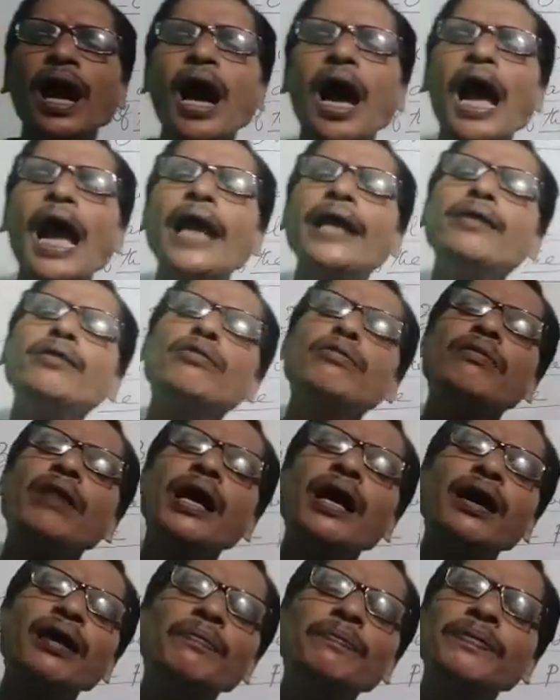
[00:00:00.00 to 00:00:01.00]
I
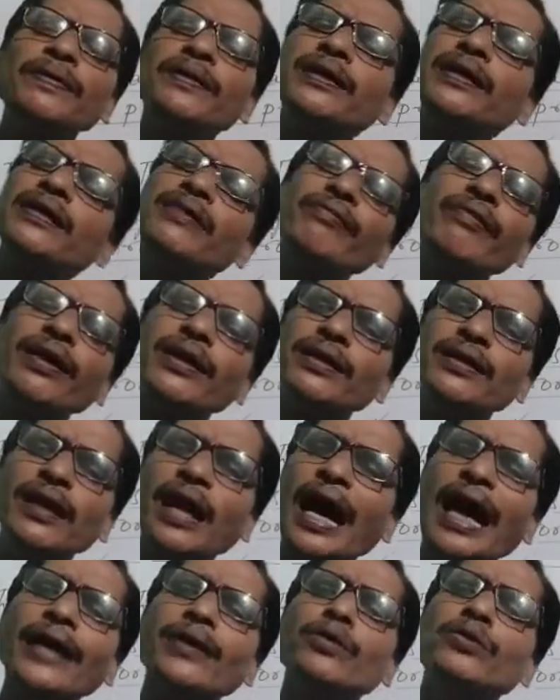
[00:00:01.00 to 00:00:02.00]

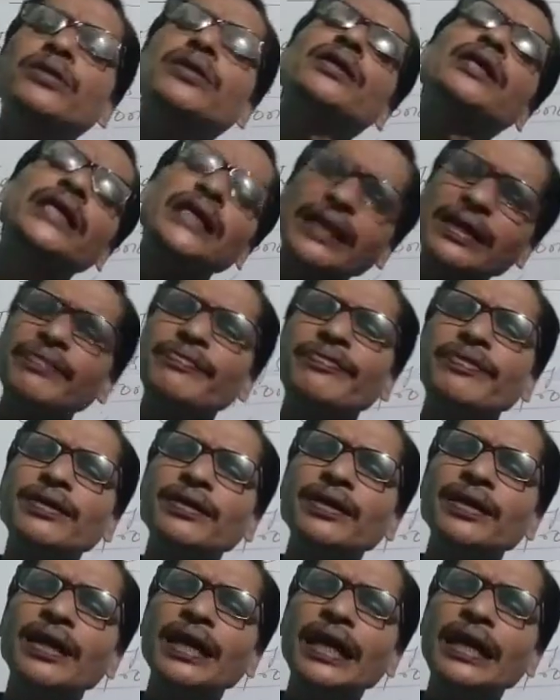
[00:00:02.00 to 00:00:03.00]
would give
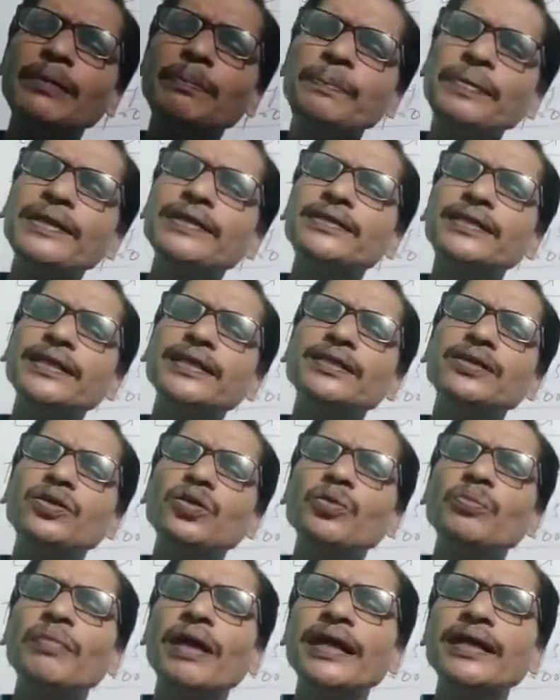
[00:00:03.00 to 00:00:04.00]
everything
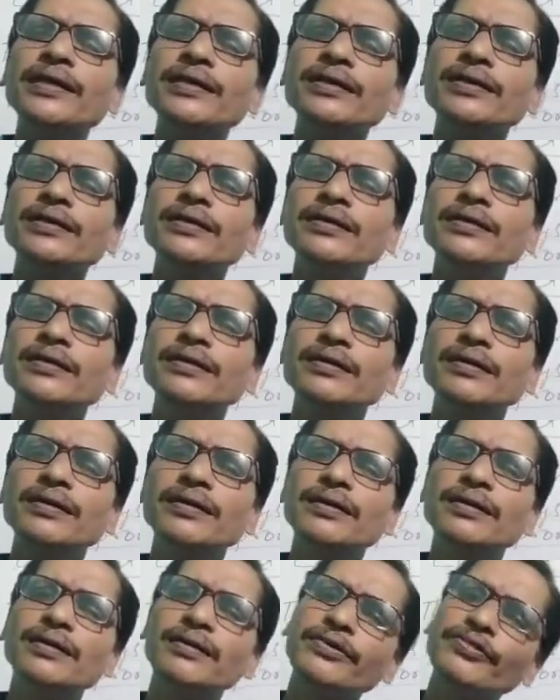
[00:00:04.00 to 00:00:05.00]
to my
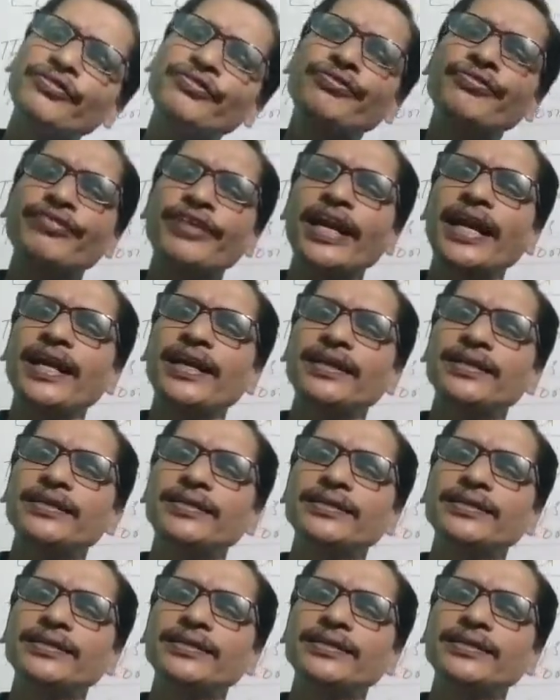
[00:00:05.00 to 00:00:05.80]
friend.